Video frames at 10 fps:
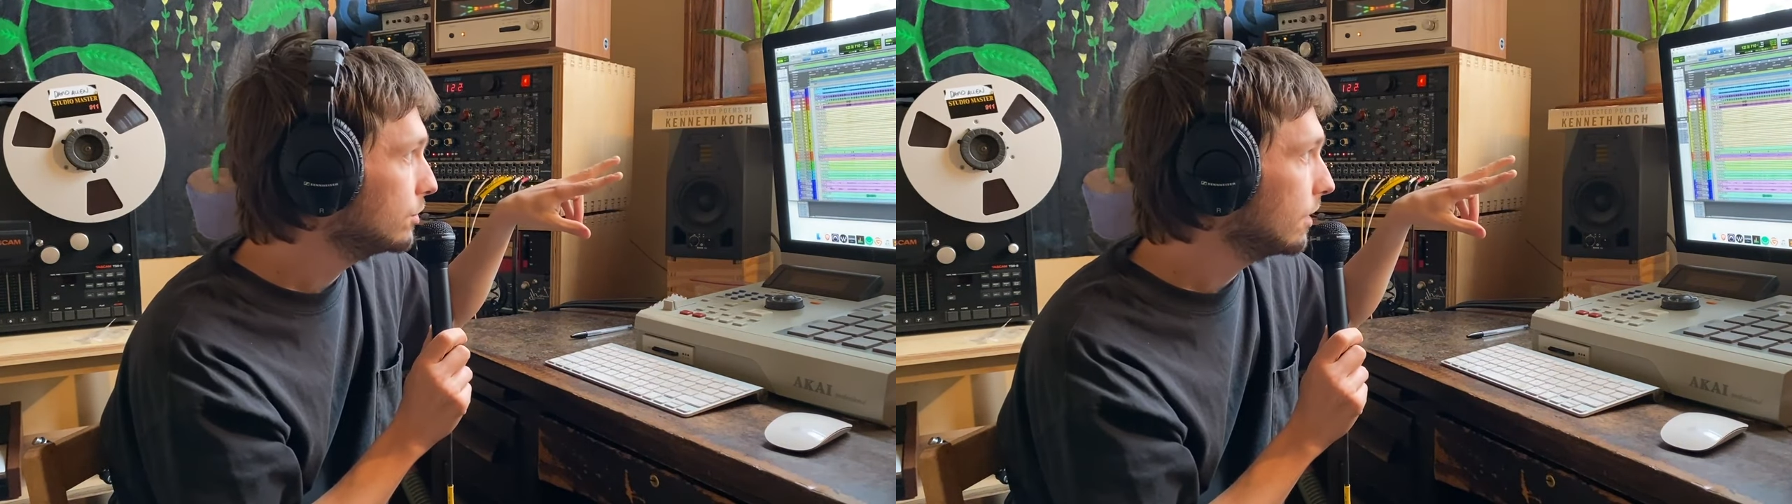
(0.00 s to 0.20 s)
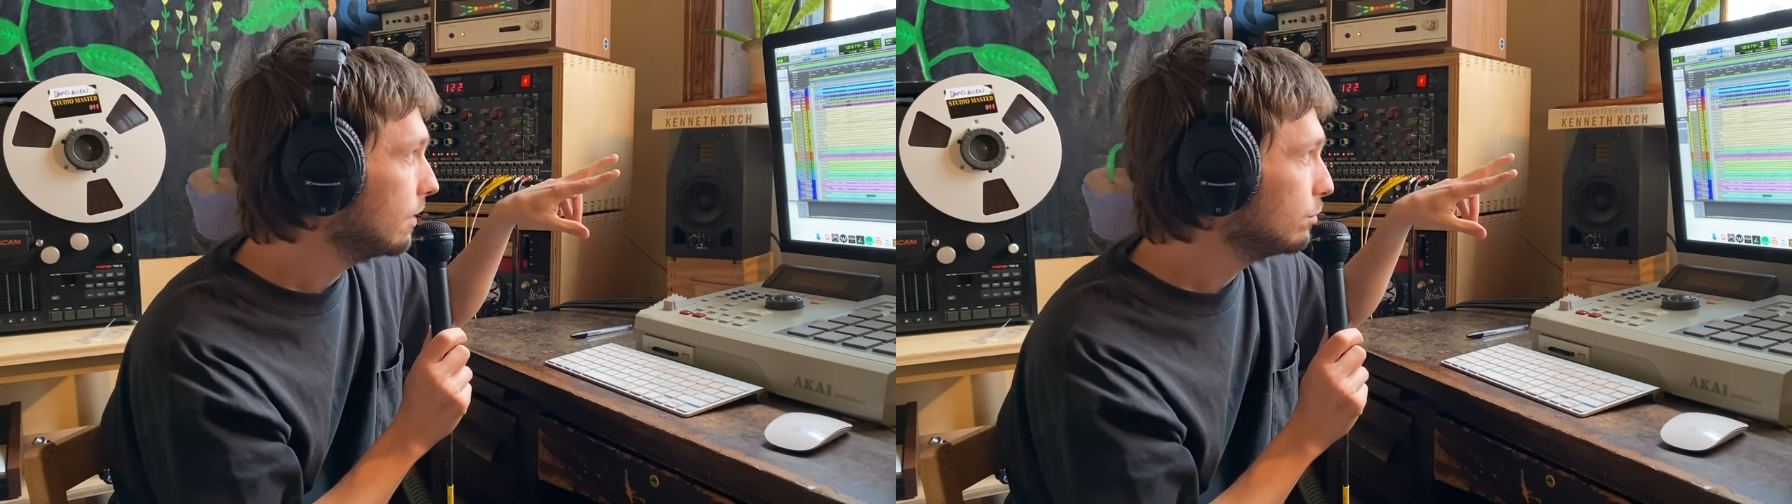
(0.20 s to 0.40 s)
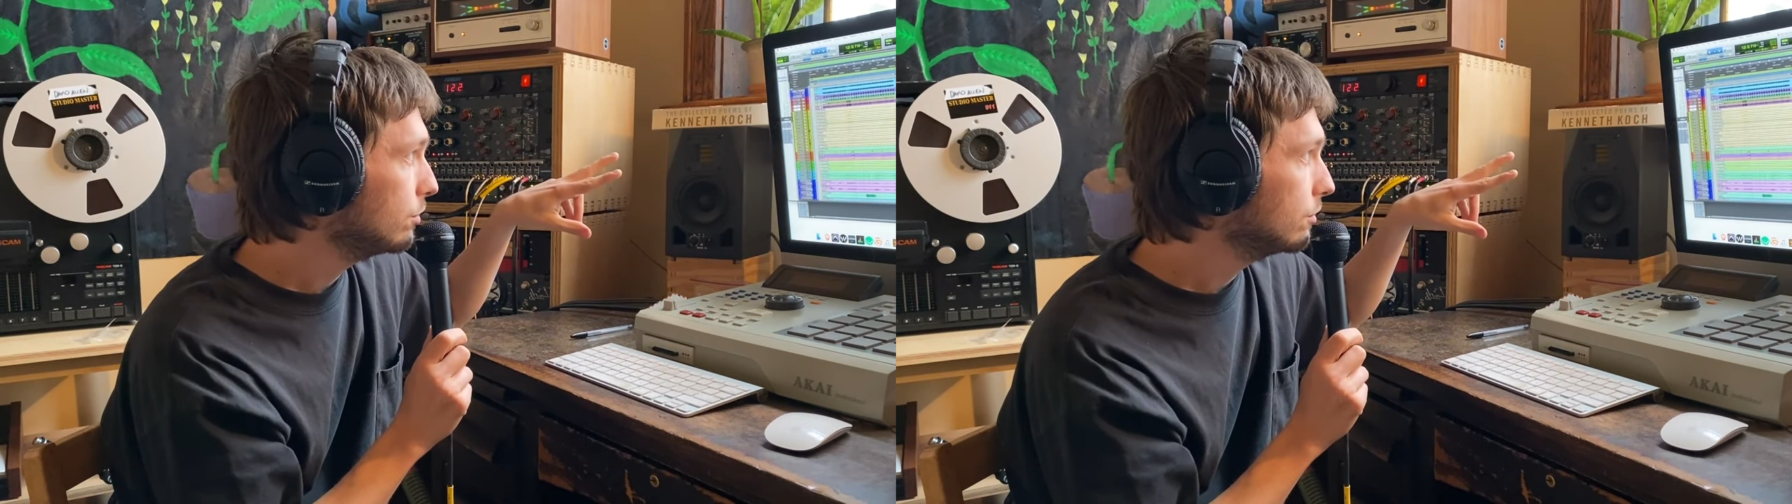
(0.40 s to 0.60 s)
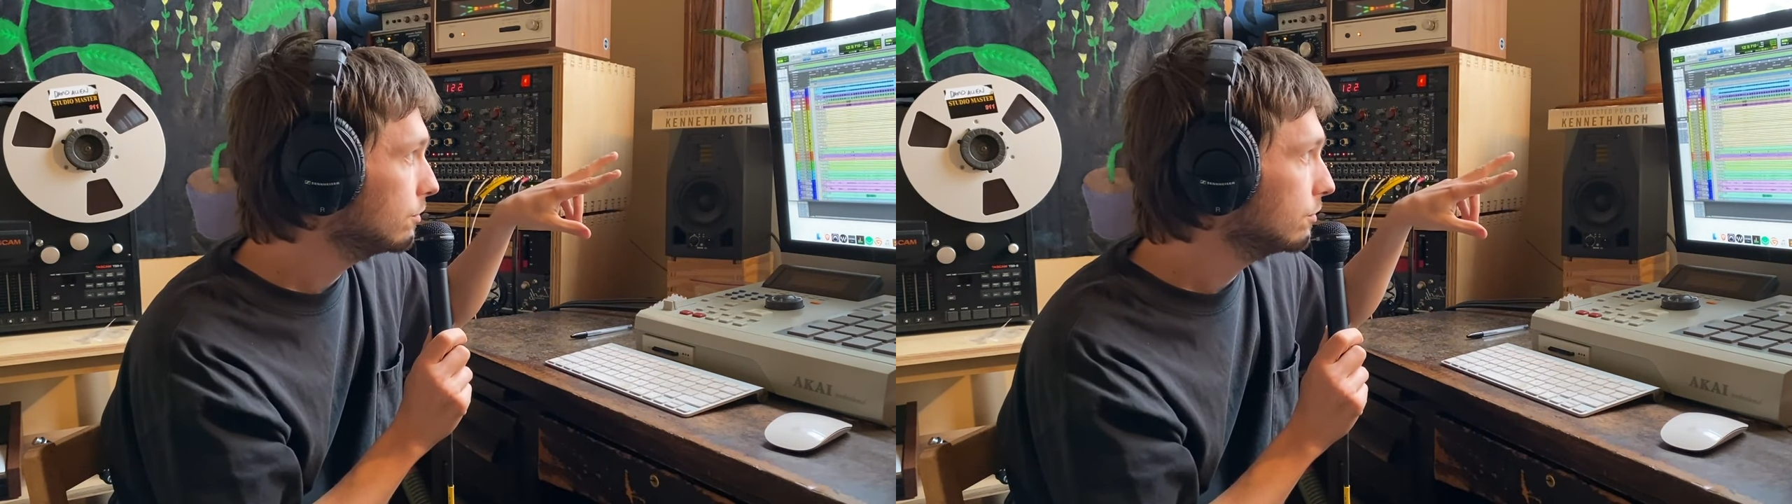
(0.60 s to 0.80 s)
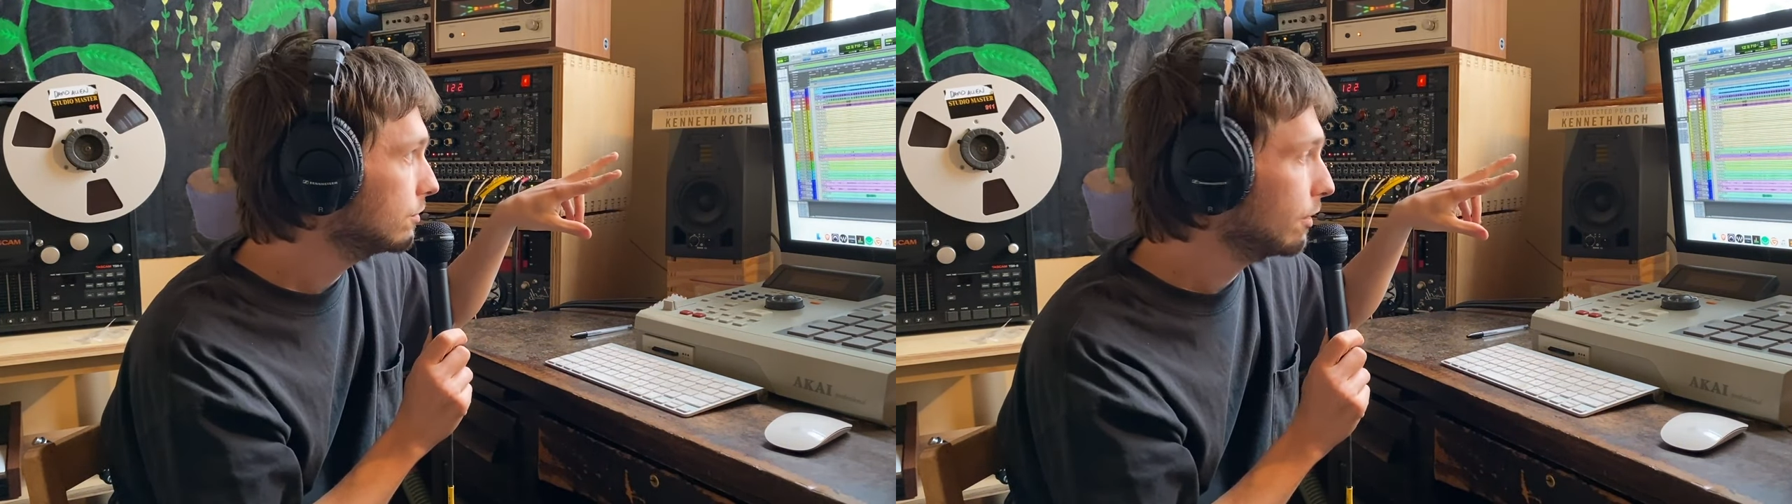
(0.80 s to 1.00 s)

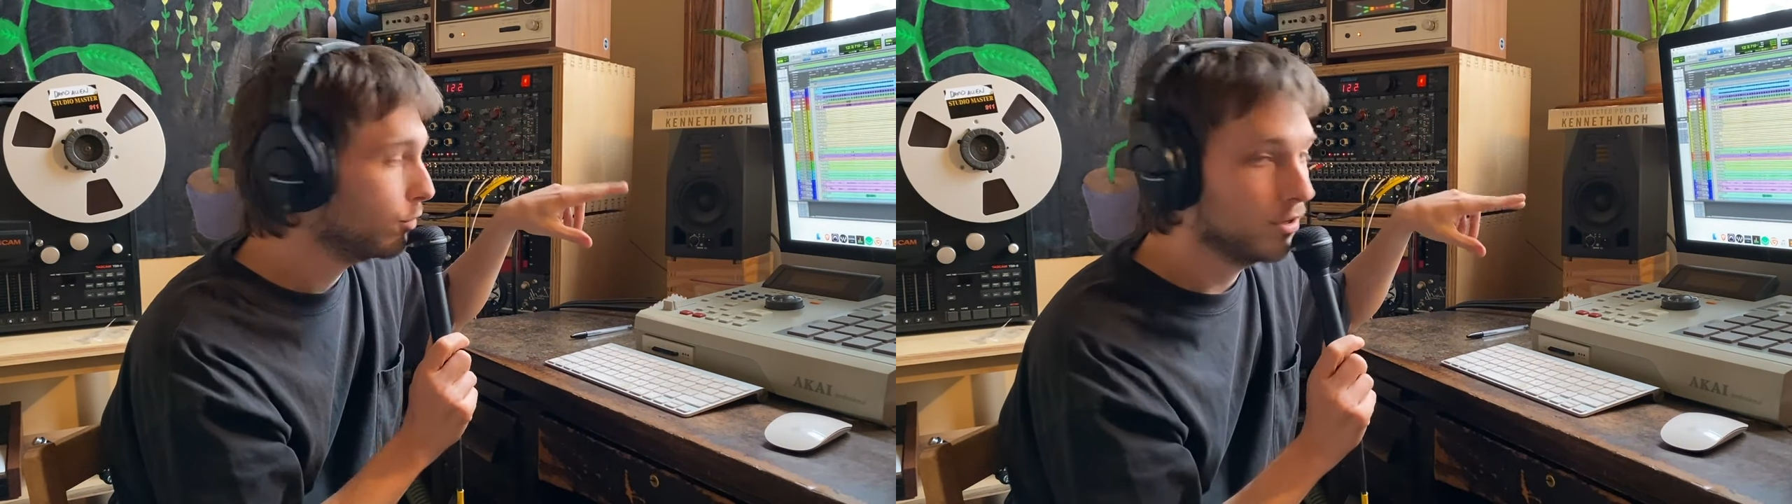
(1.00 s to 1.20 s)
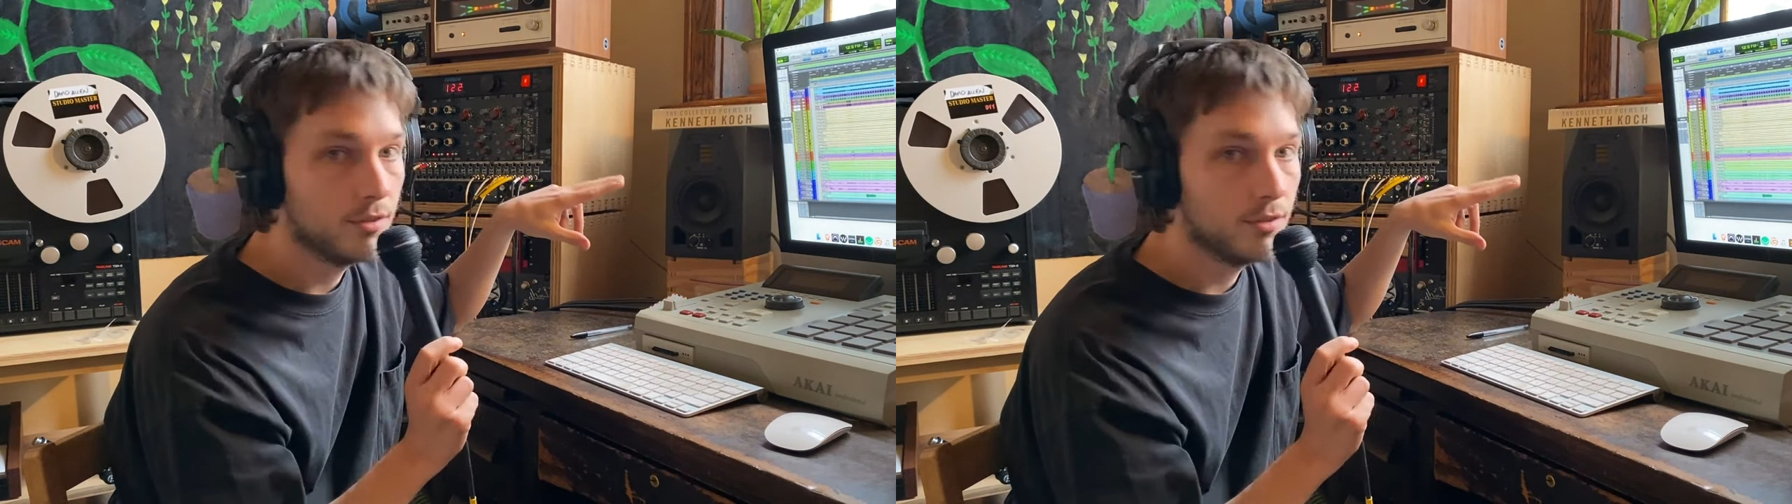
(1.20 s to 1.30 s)
samples that were